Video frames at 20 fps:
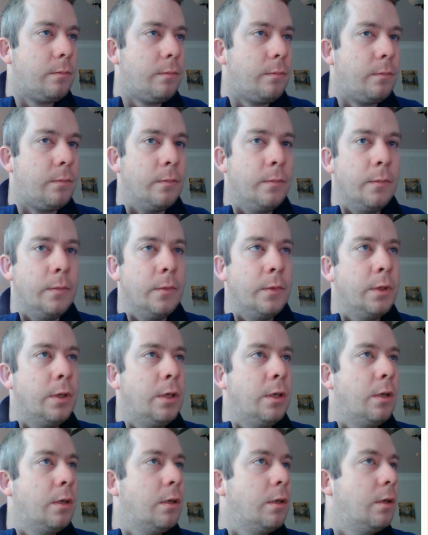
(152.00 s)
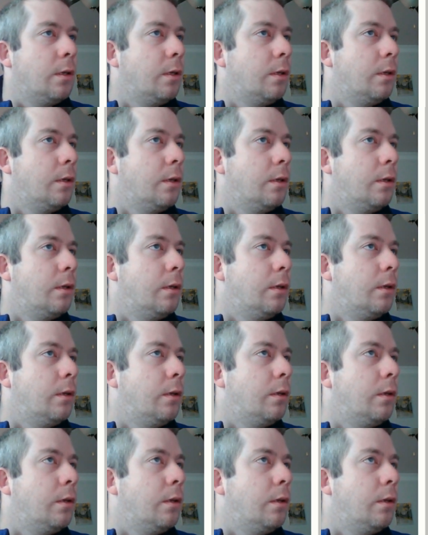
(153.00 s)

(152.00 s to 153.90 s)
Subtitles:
Nothing is said.